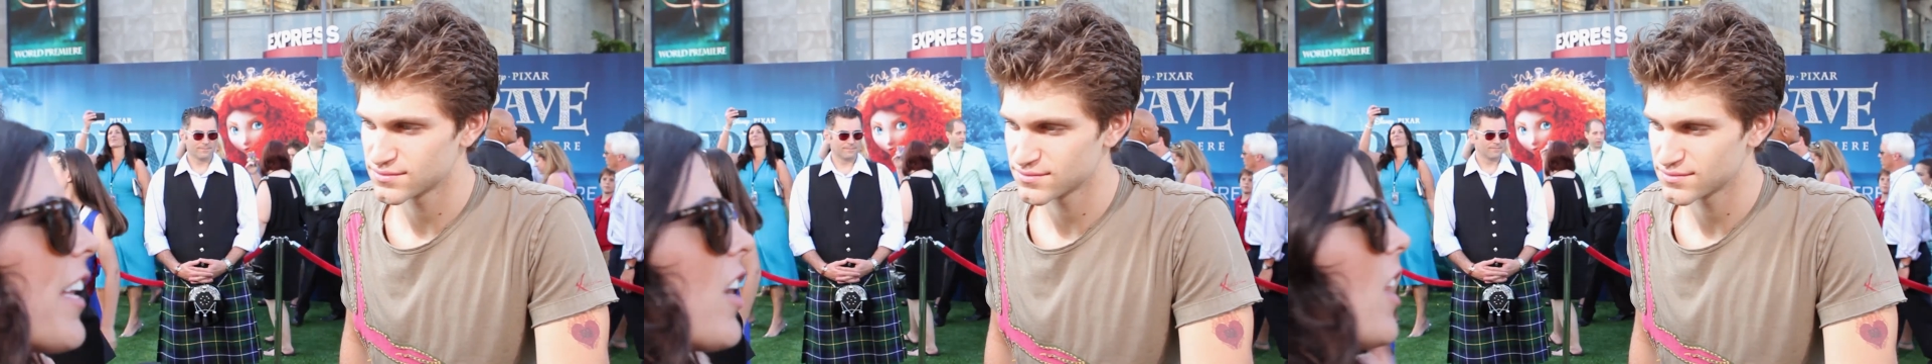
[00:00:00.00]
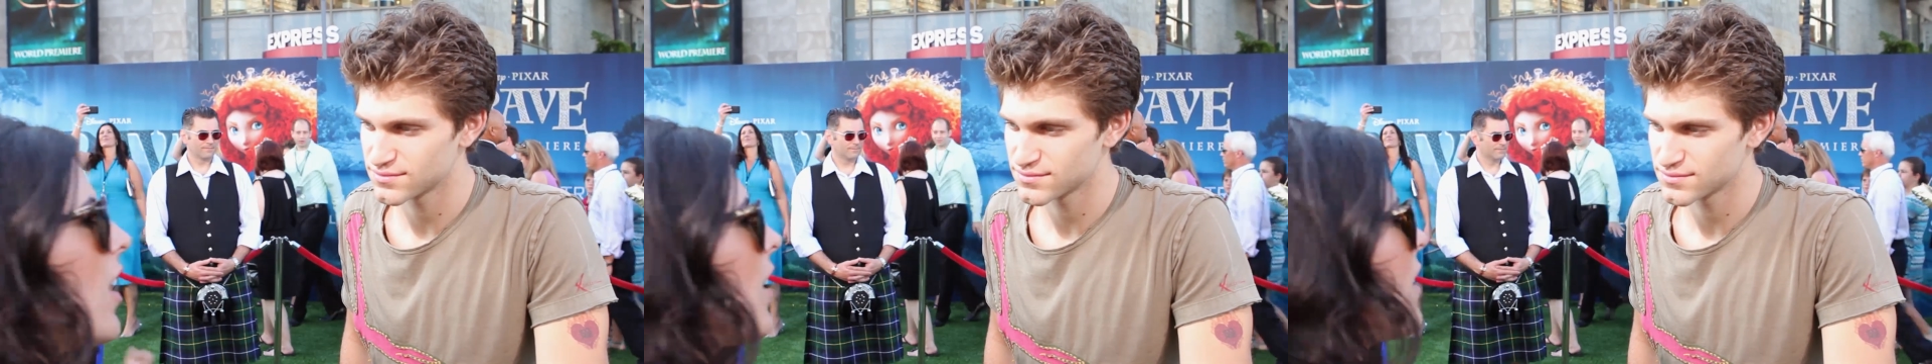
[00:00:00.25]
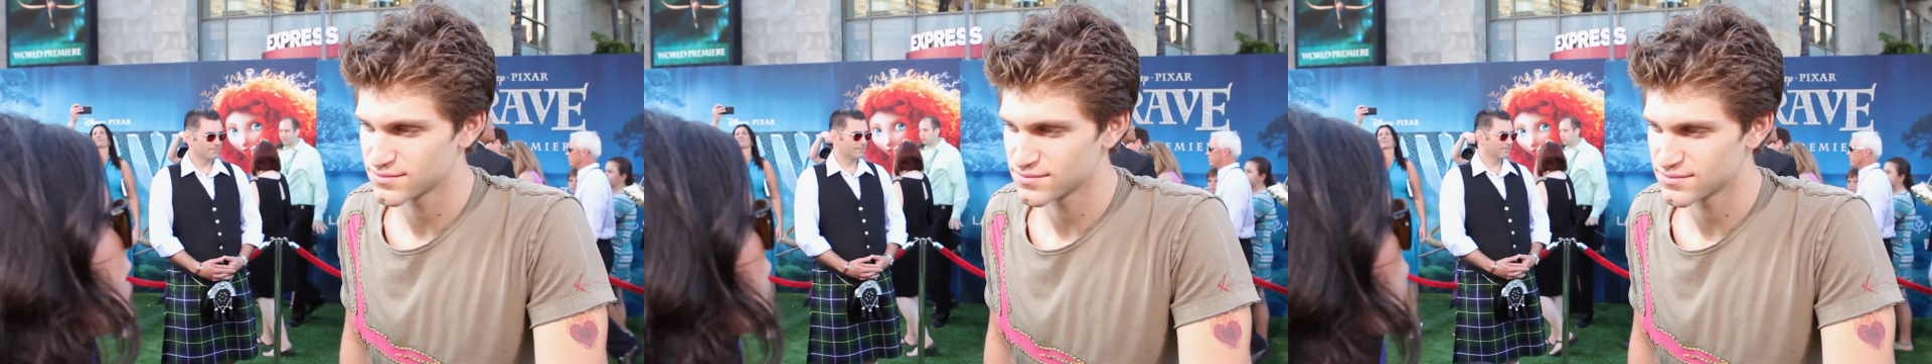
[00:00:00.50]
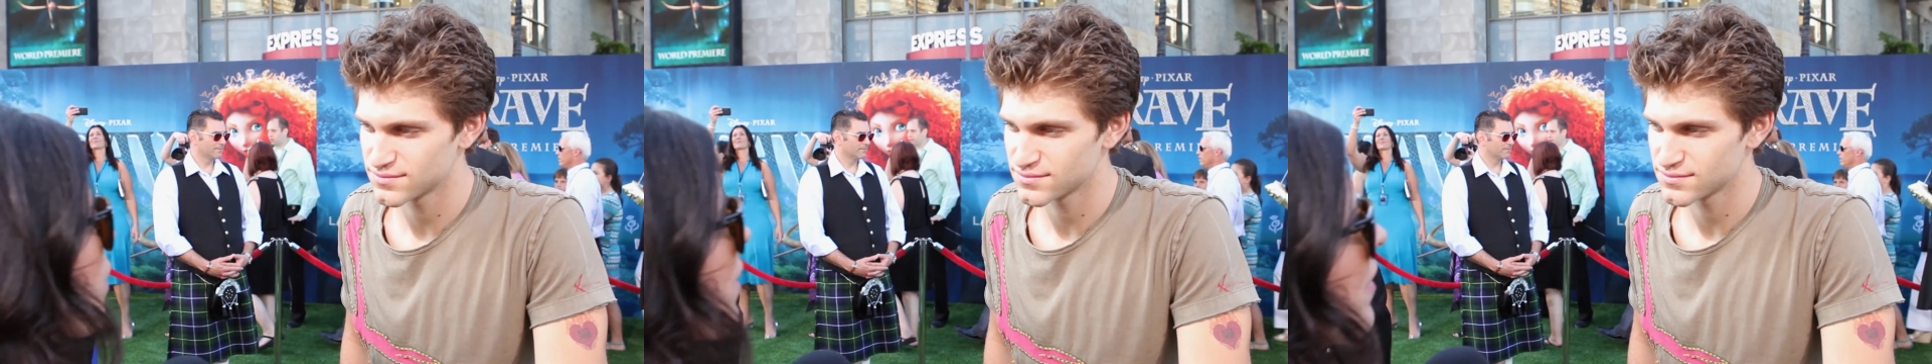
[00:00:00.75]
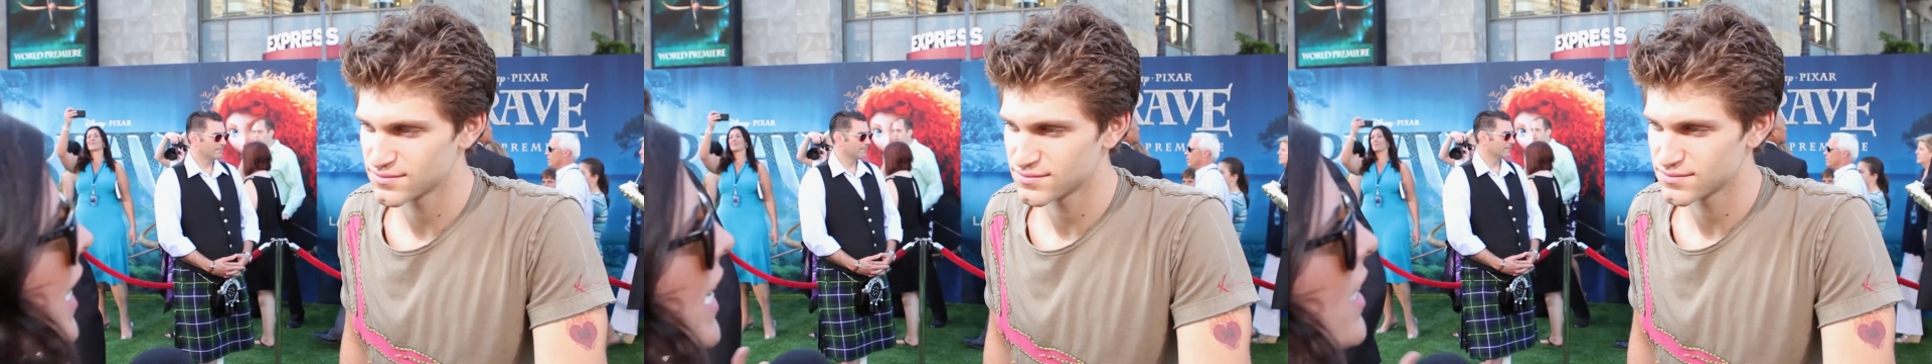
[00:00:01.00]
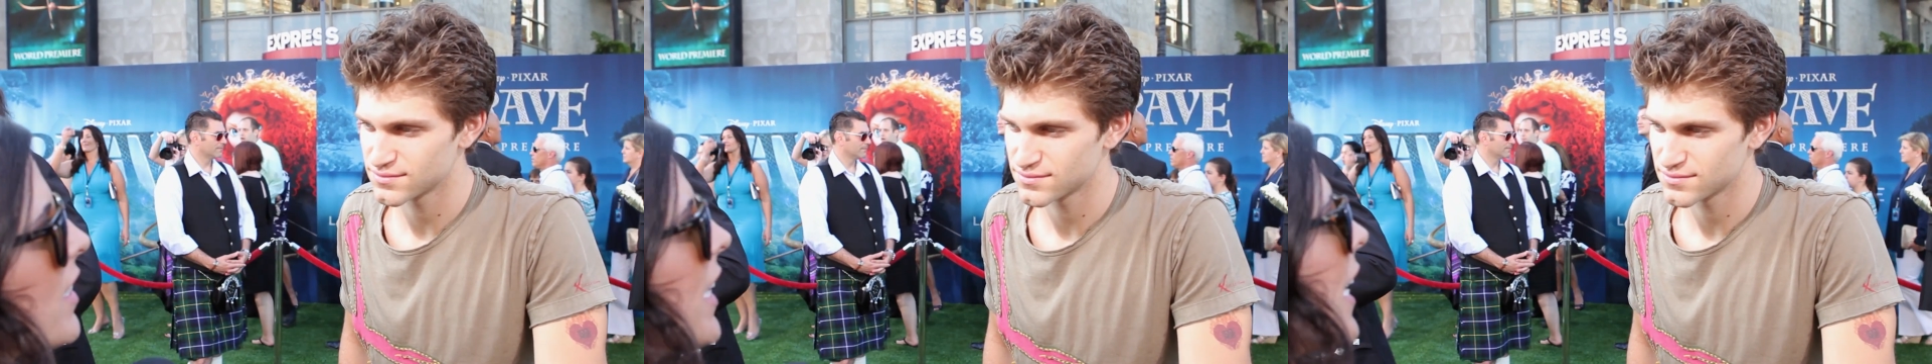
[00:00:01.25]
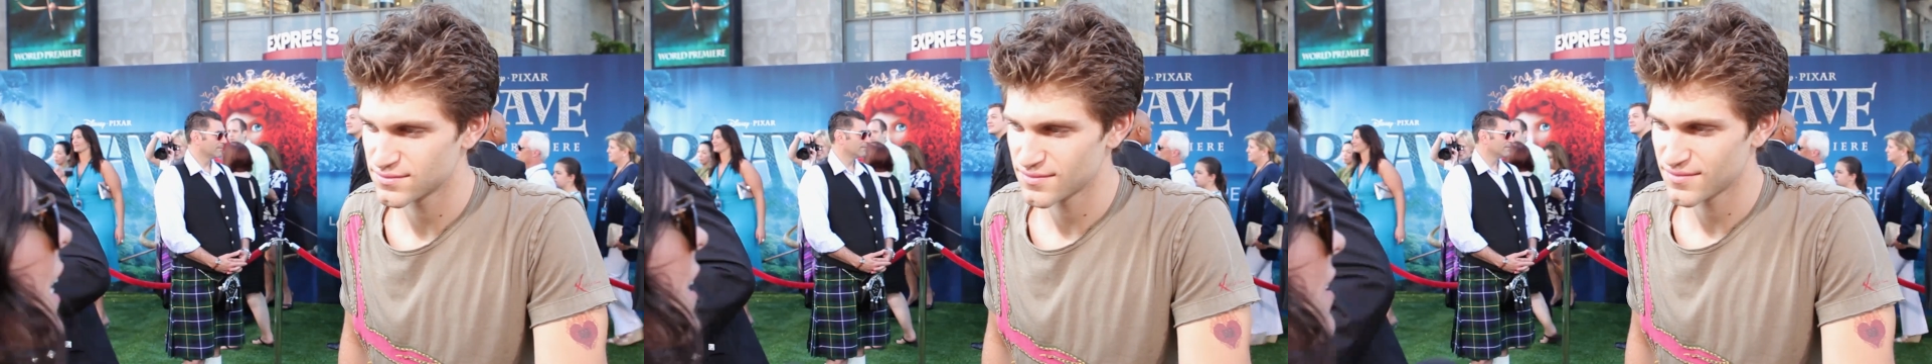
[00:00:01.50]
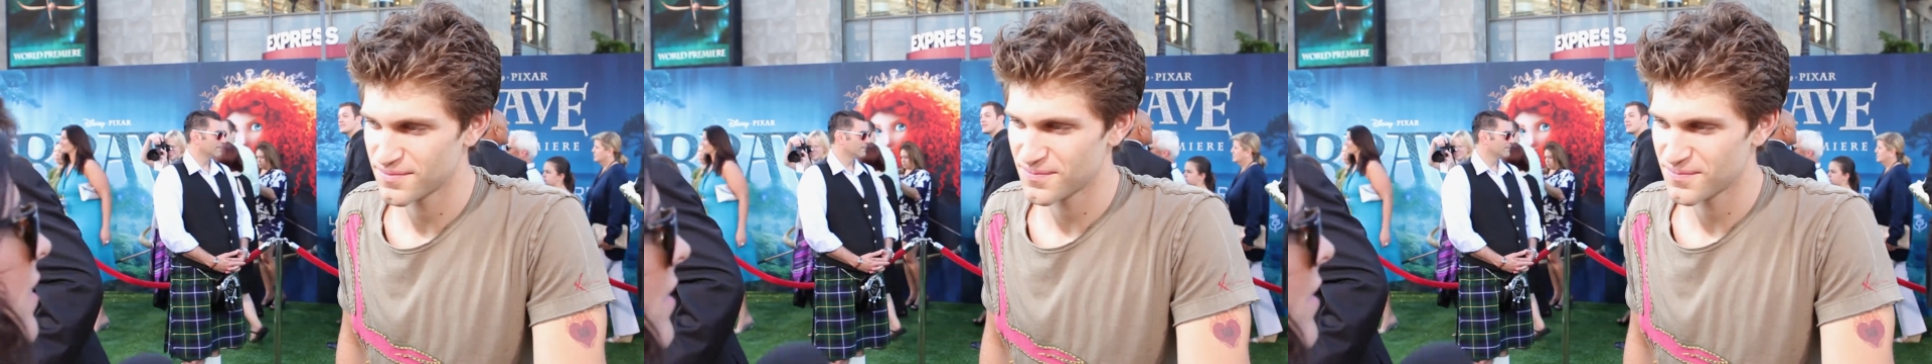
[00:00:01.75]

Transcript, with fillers: little sort of inkling?